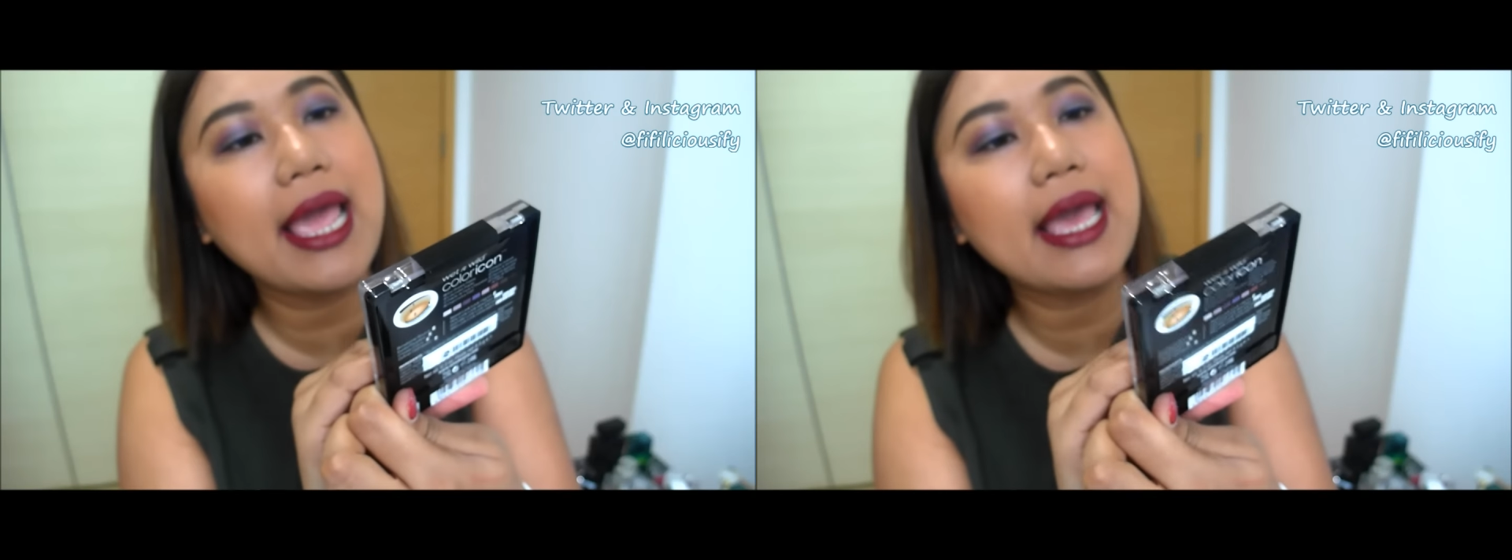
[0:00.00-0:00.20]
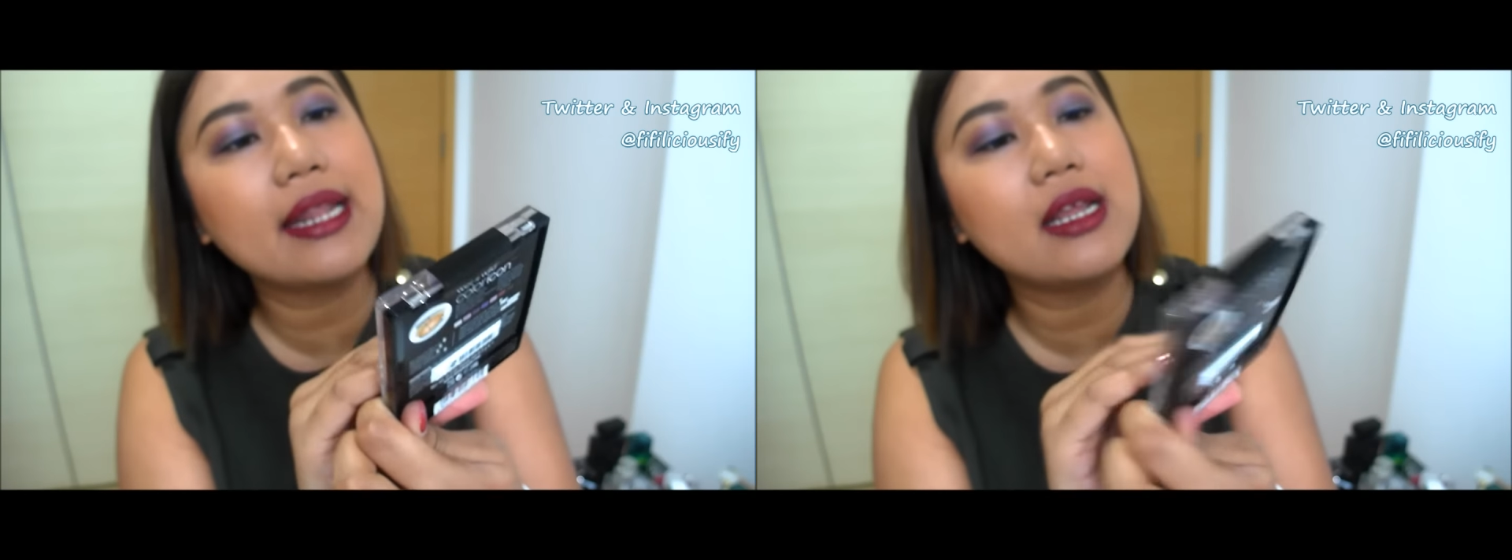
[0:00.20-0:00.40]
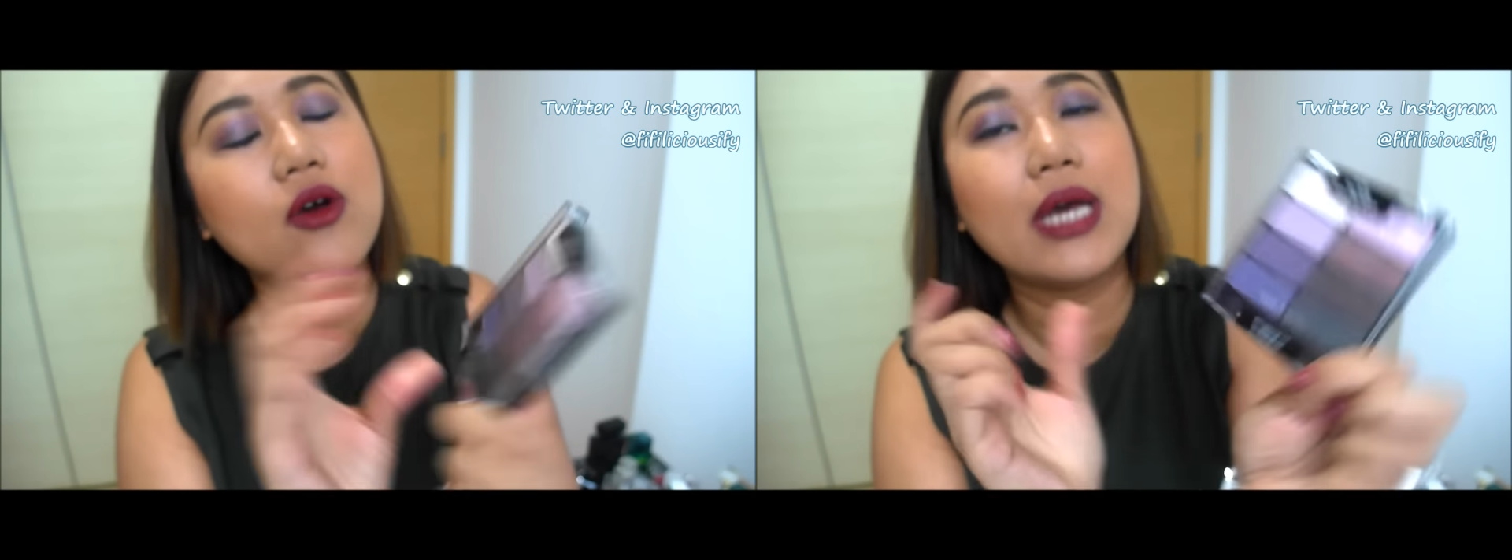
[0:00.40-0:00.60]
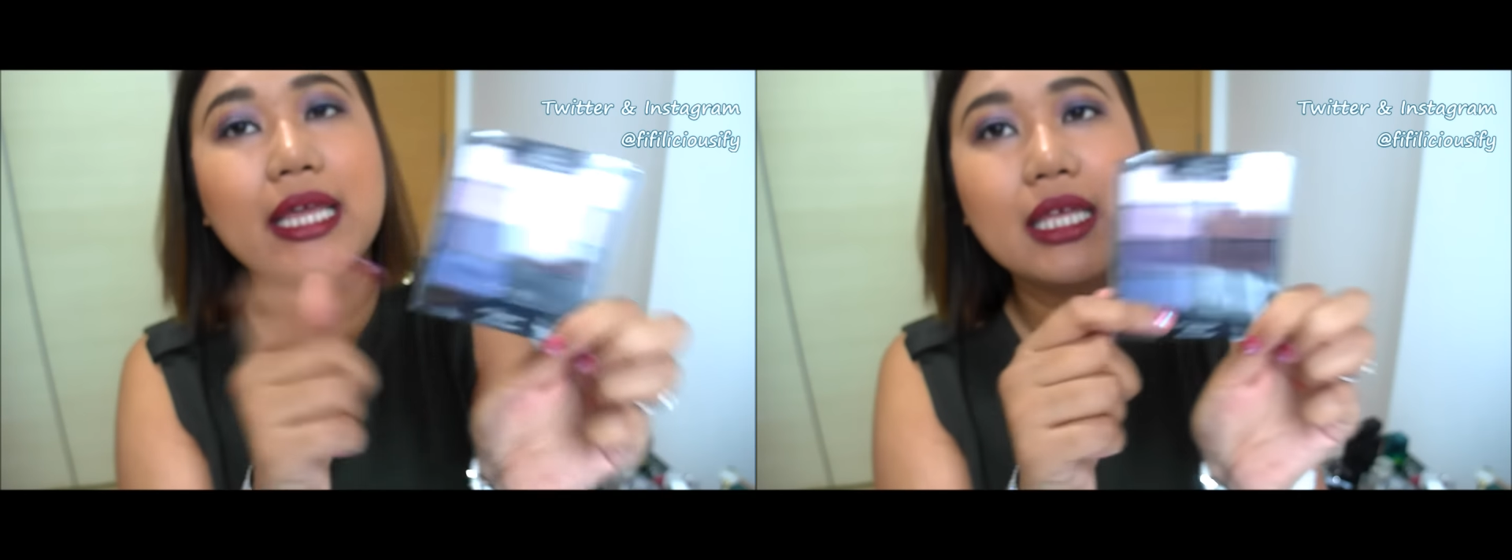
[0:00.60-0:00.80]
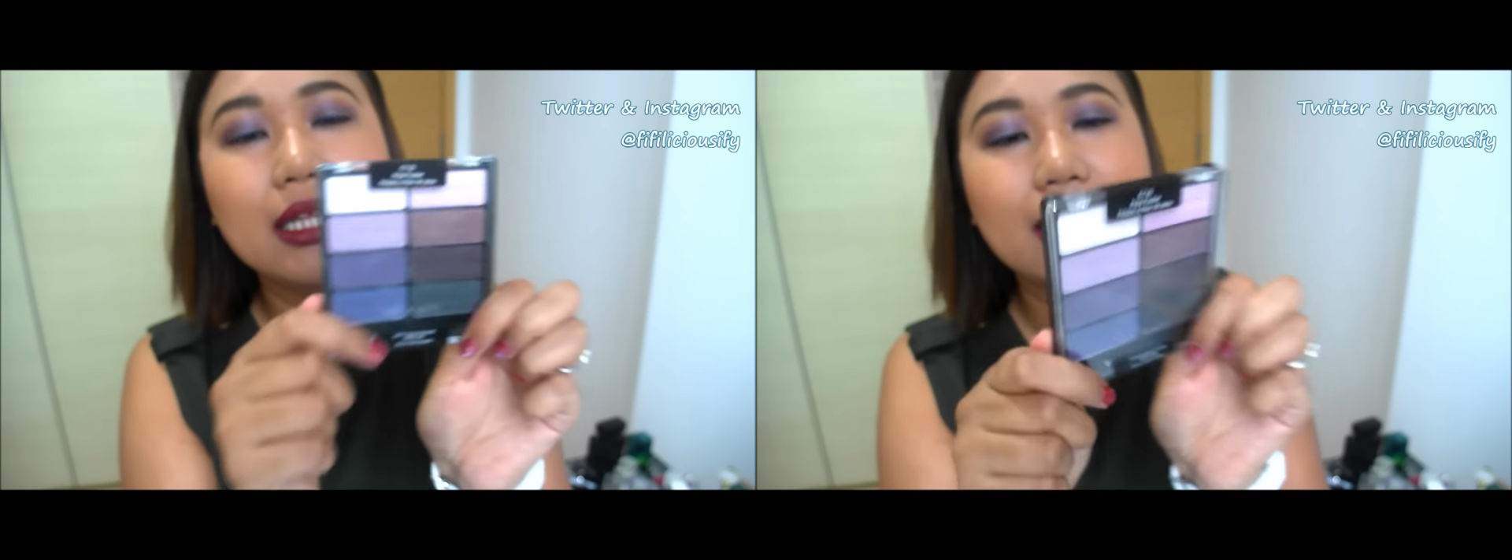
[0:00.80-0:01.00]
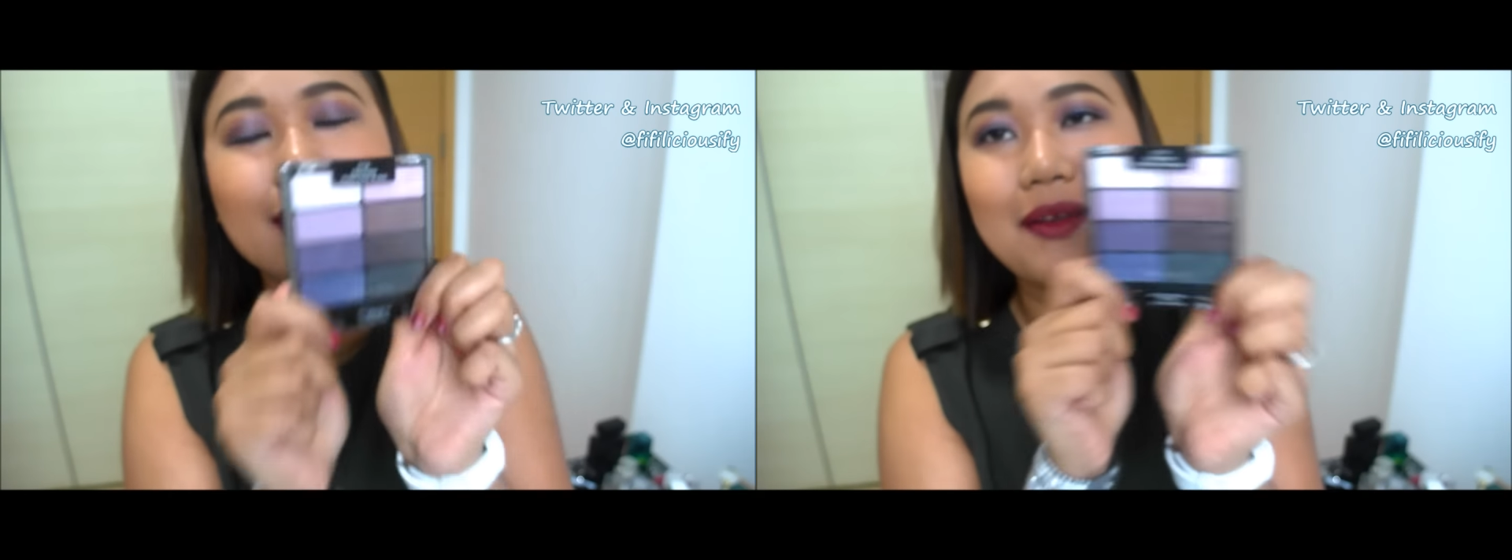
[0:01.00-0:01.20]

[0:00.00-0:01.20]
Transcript: and oh, I think the,